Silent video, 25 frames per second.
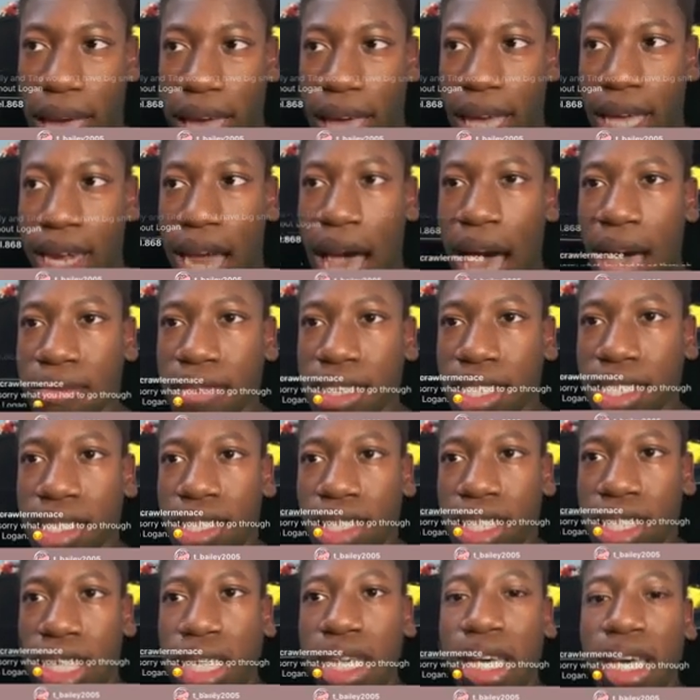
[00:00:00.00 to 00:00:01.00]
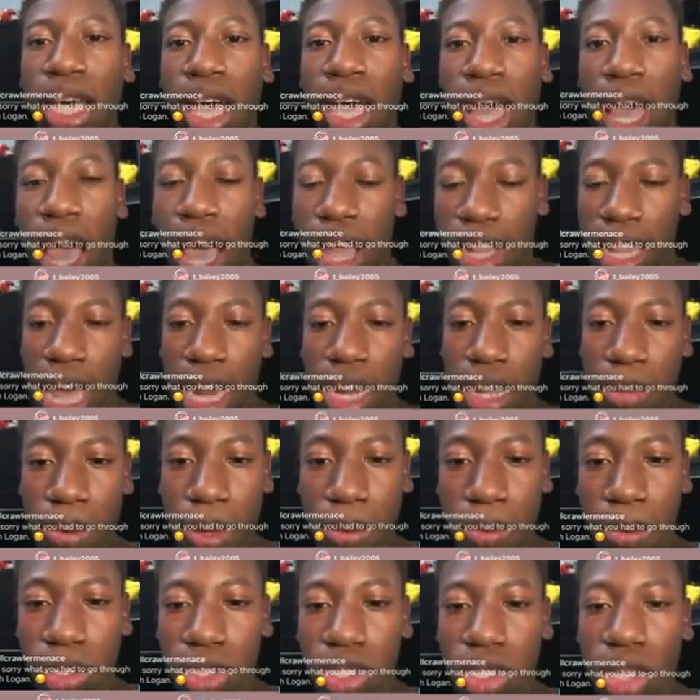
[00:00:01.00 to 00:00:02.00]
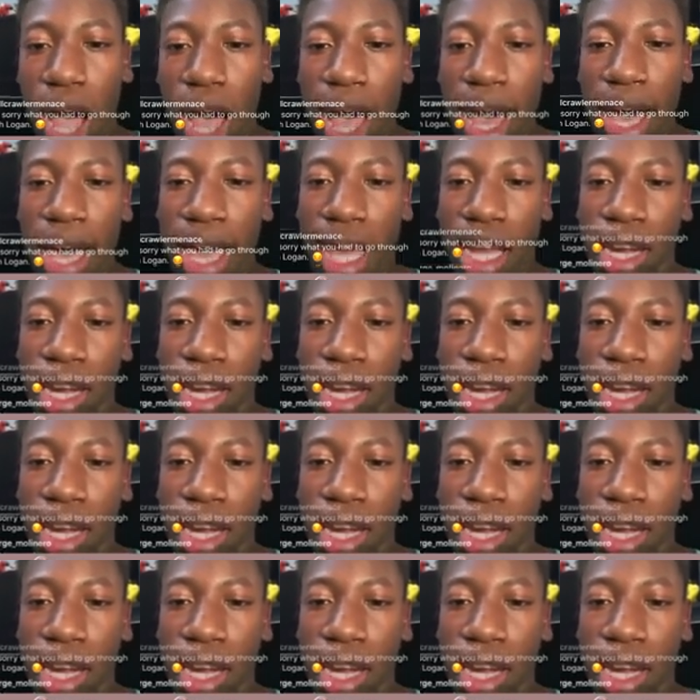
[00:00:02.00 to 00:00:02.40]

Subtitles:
and obviously a lot of people saw it,